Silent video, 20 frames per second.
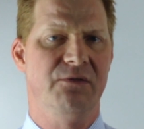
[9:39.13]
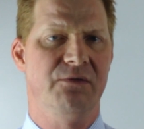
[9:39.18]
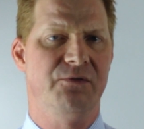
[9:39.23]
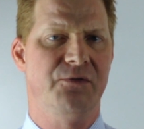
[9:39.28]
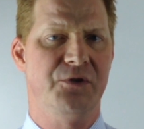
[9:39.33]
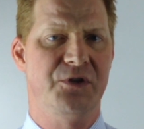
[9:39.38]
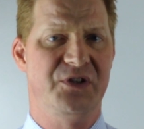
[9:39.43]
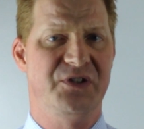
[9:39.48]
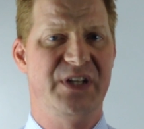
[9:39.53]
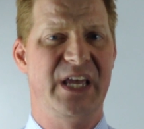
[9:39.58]

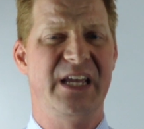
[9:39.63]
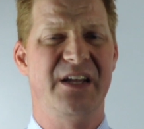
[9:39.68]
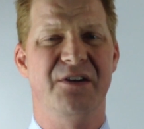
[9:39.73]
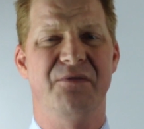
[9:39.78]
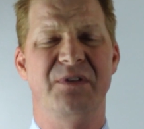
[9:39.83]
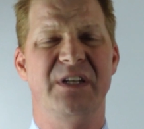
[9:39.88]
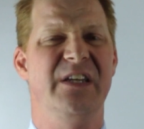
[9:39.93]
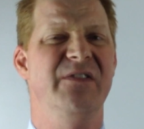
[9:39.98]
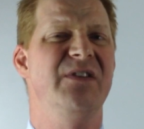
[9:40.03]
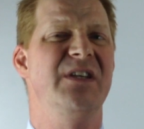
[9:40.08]
for the sake
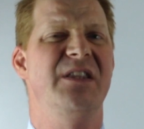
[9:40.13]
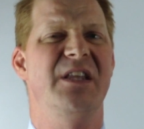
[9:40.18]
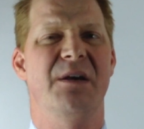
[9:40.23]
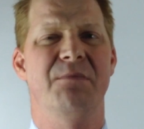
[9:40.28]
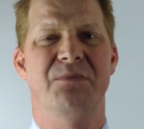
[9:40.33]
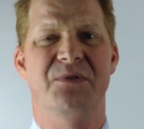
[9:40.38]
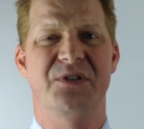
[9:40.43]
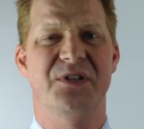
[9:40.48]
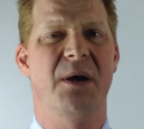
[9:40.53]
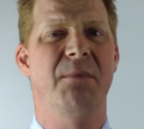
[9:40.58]
of giving
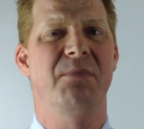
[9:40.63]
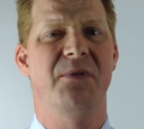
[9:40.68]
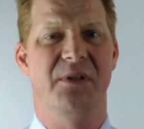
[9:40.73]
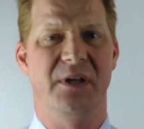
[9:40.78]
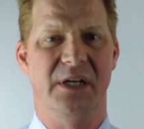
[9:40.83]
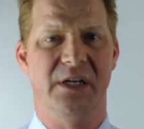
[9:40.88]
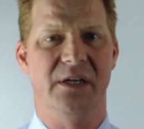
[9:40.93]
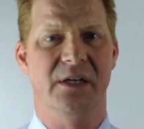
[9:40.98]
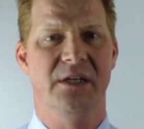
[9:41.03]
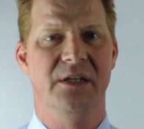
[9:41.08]
them
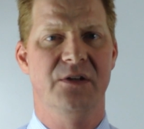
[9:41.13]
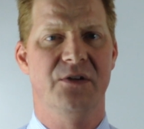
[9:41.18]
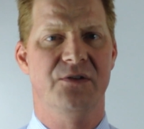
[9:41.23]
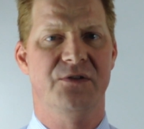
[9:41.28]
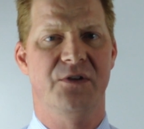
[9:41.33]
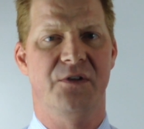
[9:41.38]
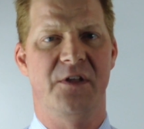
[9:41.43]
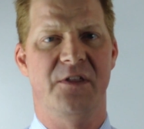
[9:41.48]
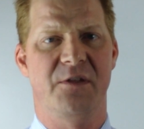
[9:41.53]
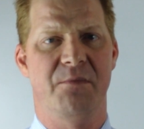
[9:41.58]
something
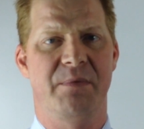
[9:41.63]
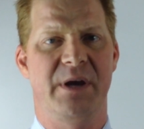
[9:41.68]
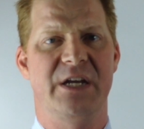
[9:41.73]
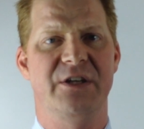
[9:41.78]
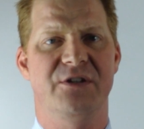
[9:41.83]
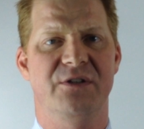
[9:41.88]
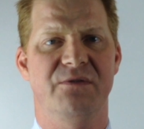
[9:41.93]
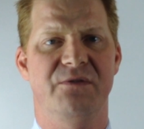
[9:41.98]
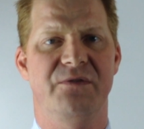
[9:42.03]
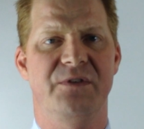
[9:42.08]
so that the
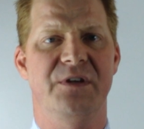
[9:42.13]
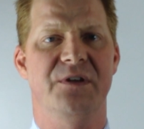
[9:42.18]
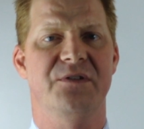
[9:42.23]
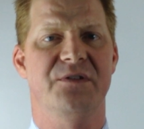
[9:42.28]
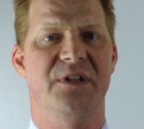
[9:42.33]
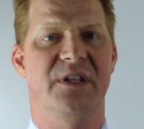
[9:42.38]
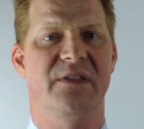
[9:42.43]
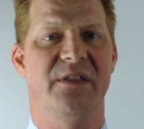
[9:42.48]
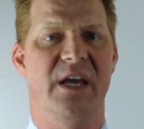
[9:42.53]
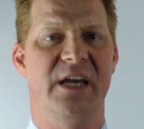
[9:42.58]
patient
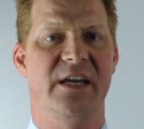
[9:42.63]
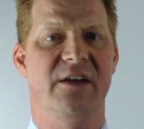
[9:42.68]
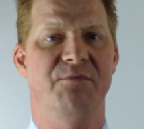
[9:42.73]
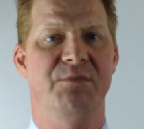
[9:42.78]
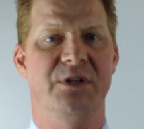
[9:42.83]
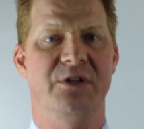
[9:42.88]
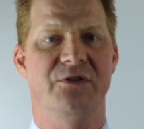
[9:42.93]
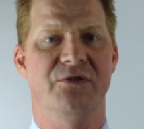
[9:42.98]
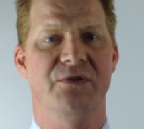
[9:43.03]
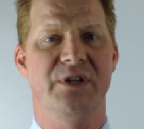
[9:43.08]
feels that they have
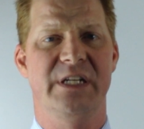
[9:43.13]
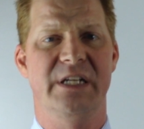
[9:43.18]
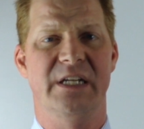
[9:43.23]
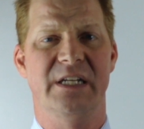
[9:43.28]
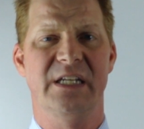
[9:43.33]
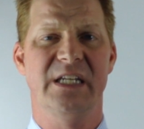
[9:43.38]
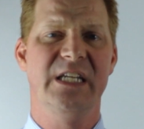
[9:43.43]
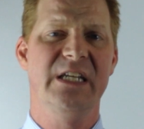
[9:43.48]
been treated,